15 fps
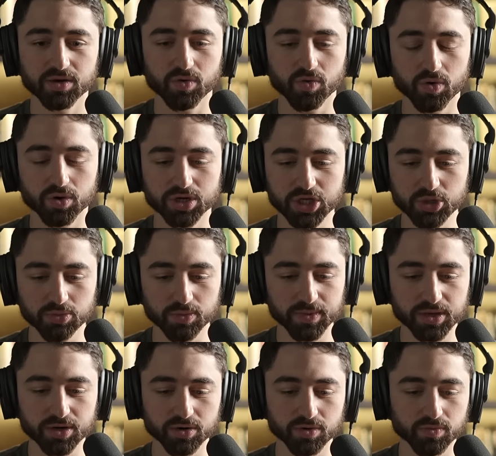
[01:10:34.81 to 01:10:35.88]
or
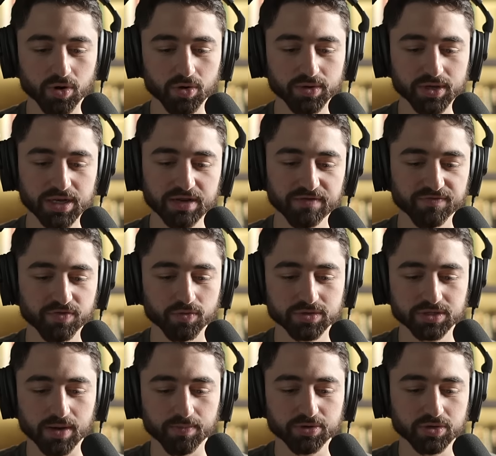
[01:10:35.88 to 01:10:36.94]
Huberman or Rogan if
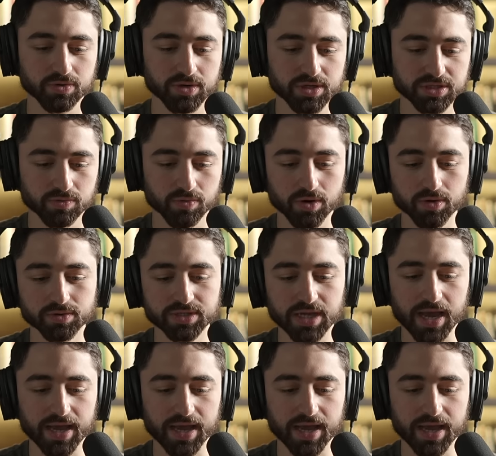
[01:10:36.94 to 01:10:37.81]
those opportunities arose.